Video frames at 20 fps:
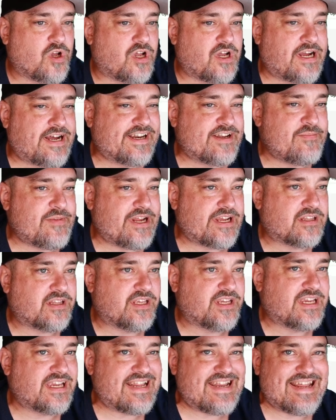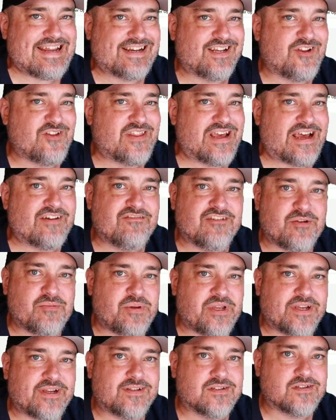automatically connect to that
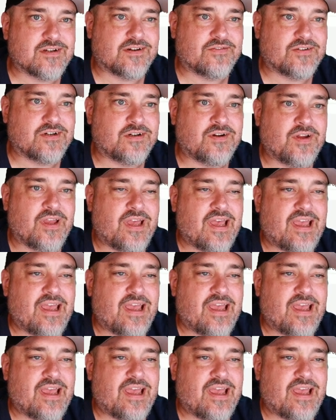VPN server,